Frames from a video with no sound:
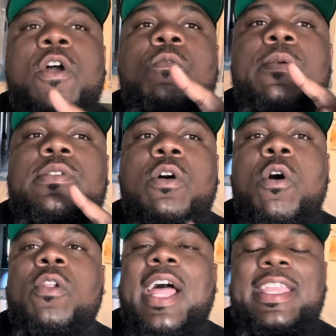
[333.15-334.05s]
We was
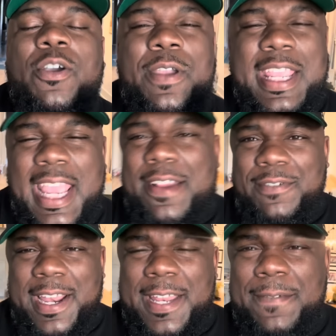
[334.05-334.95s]
all like, yo, he ain't
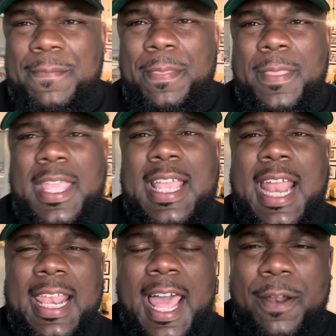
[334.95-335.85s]
ready. He
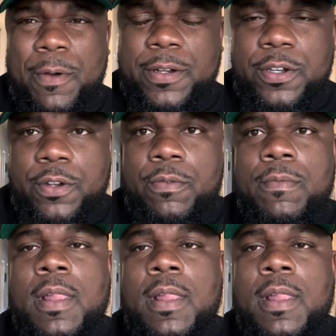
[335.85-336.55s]
got a lot of work to do.